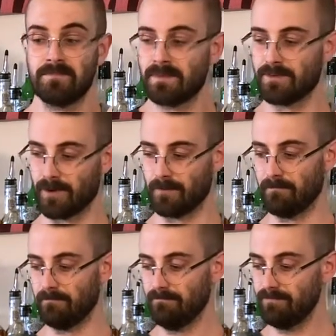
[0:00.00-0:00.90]
So
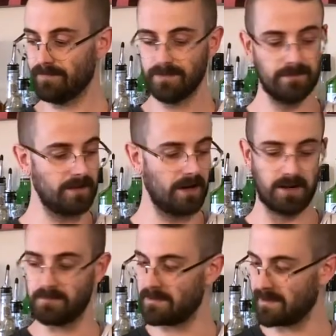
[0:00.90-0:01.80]
I'll
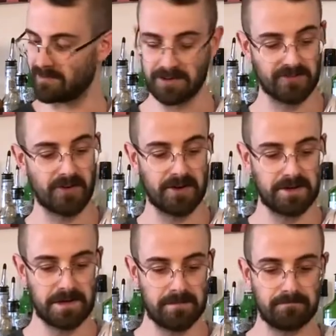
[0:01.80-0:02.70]
maybe have a little
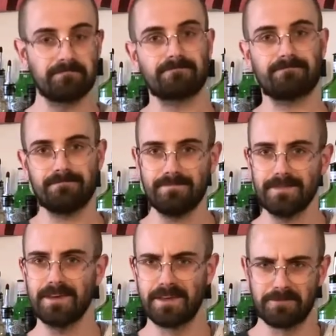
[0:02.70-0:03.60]
tidy up,
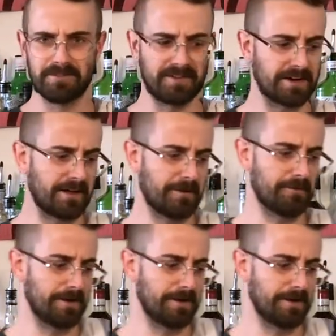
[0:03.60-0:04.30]
and then we'll figure that one